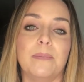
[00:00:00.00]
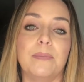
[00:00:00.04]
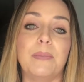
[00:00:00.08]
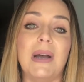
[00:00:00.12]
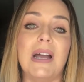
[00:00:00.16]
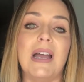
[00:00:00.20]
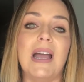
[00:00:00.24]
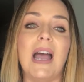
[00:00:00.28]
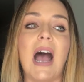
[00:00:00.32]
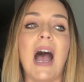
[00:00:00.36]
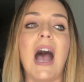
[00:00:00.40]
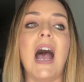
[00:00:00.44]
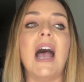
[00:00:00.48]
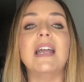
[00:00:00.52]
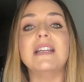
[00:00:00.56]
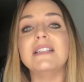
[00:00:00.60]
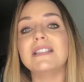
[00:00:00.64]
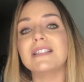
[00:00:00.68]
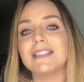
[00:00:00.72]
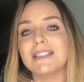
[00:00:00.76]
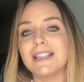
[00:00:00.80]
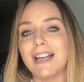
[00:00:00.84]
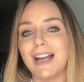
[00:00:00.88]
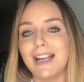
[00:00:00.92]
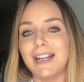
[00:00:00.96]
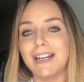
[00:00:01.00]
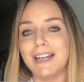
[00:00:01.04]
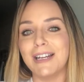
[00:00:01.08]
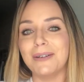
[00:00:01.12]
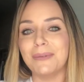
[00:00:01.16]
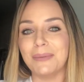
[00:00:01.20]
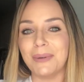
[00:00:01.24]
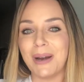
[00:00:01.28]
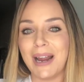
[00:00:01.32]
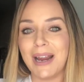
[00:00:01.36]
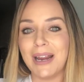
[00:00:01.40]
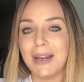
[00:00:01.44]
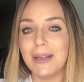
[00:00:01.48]
But I
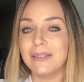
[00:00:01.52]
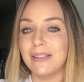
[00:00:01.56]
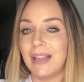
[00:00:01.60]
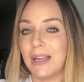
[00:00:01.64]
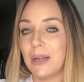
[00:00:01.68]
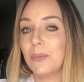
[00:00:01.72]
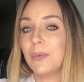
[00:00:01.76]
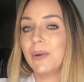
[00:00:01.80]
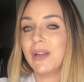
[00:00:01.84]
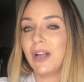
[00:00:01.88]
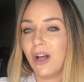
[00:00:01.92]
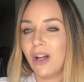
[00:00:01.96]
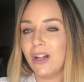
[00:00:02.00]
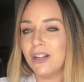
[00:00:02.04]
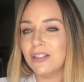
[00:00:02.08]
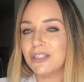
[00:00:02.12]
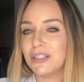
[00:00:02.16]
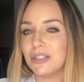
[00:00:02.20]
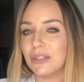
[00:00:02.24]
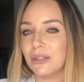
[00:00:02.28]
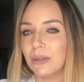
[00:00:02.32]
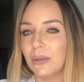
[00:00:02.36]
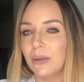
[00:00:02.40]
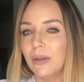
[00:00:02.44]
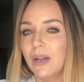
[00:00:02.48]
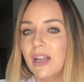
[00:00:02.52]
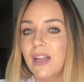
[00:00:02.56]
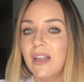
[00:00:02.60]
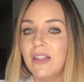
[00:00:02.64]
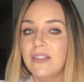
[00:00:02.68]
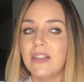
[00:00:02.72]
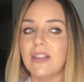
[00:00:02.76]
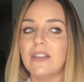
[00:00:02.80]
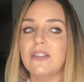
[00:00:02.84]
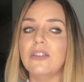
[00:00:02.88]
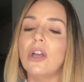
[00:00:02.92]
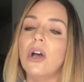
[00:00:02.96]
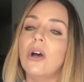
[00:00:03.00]
decided, right, like we all do,
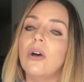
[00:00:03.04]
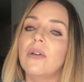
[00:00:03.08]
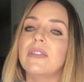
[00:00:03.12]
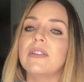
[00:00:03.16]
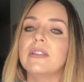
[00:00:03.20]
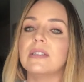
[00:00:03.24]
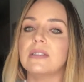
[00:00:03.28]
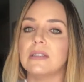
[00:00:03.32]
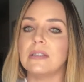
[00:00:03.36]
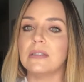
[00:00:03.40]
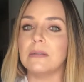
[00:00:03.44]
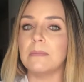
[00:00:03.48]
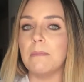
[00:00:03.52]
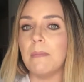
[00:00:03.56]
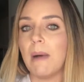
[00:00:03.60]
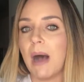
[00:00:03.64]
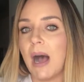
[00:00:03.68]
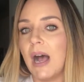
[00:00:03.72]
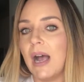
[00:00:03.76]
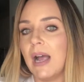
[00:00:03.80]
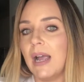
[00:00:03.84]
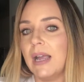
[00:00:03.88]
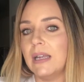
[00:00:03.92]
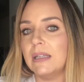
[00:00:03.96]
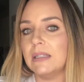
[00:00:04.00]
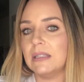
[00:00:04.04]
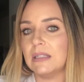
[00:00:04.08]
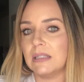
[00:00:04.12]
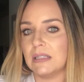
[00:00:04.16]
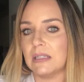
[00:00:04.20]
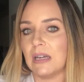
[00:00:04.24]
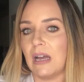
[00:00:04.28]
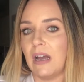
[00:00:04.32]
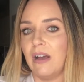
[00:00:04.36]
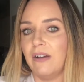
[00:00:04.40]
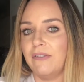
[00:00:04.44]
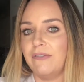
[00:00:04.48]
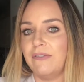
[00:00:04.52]
that no, this is my
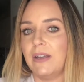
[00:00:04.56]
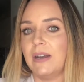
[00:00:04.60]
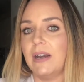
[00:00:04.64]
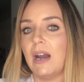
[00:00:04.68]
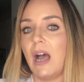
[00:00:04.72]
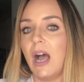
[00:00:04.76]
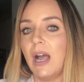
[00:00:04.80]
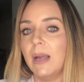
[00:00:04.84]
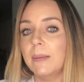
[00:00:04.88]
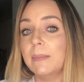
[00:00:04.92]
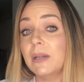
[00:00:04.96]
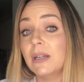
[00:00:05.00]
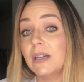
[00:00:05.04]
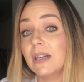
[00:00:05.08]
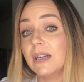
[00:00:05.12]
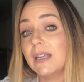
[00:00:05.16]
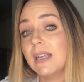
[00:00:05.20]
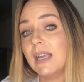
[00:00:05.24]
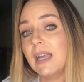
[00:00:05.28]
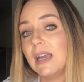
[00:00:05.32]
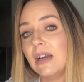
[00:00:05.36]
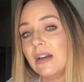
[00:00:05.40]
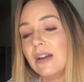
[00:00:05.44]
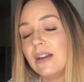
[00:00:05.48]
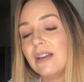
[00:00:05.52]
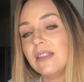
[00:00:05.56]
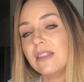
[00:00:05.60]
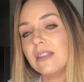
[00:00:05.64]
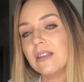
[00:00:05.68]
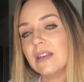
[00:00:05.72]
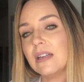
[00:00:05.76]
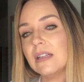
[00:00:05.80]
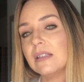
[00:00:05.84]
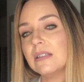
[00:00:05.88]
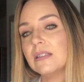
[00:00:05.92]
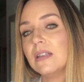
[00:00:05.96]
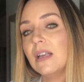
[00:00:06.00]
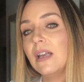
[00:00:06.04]
stuff and I'm gonna carry
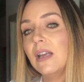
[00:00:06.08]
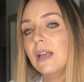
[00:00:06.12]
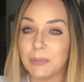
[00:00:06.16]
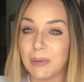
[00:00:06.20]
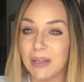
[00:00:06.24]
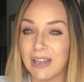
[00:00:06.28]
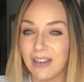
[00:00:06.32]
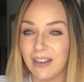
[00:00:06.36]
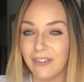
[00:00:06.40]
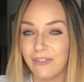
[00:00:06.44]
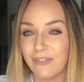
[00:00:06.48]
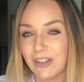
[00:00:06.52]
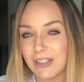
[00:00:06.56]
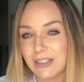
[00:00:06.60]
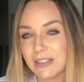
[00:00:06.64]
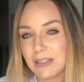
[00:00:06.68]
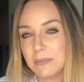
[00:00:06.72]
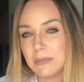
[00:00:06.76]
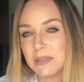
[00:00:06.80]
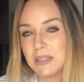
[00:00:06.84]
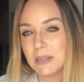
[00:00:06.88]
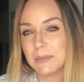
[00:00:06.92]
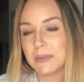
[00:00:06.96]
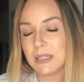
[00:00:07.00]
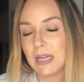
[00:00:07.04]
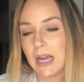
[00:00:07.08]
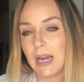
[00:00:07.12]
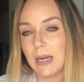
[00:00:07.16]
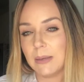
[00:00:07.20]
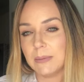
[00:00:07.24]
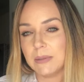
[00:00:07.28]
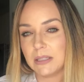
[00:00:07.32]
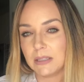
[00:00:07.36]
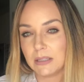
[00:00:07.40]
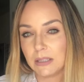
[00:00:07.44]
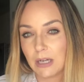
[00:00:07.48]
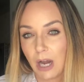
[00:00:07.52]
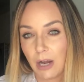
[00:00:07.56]
this, because being a victim
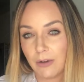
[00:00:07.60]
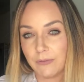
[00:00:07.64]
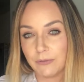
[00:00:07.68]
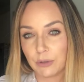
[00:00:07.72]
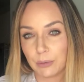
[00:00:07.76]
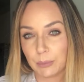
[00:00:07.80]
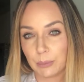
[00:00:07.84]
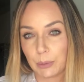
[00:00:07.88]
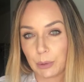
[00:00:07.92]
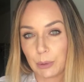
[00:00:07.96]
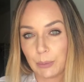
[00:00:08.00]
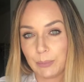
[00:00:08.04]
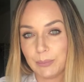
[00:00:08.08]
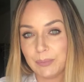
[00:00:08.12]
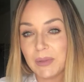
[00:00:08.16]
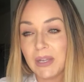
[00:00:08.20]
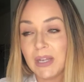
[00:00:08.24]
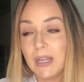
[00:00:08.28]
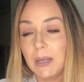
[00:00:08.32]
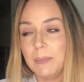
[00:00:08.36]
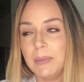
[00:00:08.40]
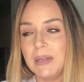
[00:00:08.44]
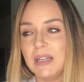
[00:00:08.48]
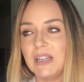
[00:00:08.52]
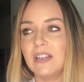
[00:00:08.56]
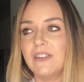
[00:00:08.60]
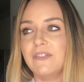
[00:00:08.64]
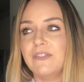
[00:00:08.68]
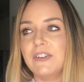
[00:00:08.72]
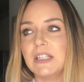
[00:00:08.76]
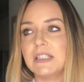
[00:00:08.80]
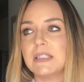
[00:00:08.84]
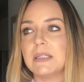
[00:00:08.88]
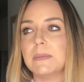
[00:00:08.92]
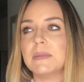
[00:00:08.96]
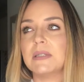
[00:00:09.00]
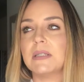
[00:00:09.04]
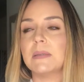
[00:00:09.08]
sometimes is comfortable. Being a
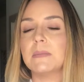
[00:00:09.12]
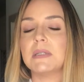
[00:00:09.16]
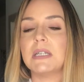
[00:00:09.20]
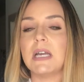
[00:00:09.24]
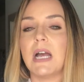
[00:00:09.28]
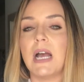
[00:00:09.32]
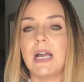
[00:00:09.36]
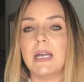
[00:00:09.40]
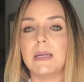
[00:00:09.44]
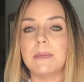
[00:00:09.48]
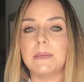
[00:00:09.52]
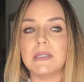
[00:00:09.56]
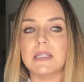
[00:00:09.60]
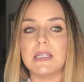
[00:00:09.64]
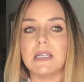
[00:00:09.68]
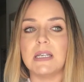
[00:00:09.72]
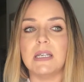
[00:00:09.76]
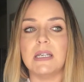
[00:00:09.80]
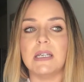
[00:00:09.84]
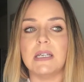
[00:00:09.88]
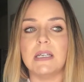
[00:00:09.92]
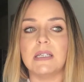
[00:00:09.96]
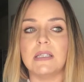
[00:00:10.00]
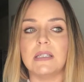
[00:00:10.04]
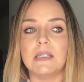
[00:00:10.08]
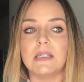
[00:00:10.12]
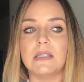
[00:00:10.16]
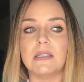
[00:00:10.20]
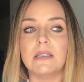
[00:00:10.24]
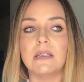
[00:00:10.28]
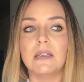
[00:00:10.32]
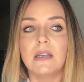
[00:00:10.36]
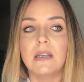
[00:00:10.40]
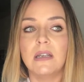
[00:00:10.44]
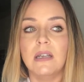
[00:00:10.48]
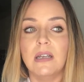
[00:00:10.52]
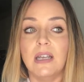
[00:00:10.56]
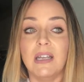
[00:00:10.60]
victim sometimes
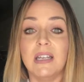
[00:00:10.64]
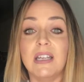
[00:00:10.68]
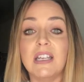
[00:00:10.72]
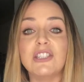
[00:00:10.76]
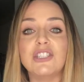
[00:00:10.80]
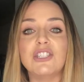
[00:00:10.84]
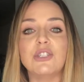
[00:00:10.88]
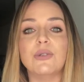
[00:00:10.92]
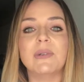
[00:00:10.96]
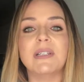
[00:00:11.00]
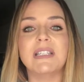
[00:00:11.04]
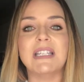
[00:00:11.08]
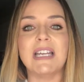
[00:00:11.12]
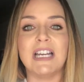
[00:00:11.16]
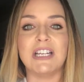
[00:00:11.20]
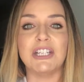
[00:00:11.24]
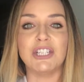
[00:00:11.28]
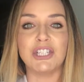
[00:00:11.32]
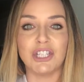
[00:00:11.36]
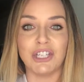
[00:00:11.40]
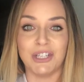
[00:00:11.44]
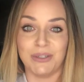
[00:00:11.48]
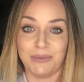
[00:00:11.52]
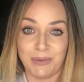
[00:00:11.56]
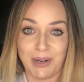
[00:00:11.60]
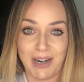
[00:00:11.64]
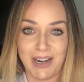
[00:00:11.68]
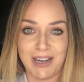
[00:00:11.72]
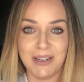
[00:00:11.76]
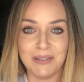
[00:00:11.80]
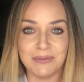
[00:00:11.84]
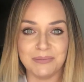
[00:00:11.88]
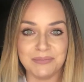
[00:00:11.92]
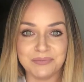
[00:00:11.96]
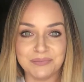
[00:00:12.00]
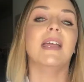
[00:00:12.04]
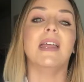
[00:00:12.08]
it gets you attention, right?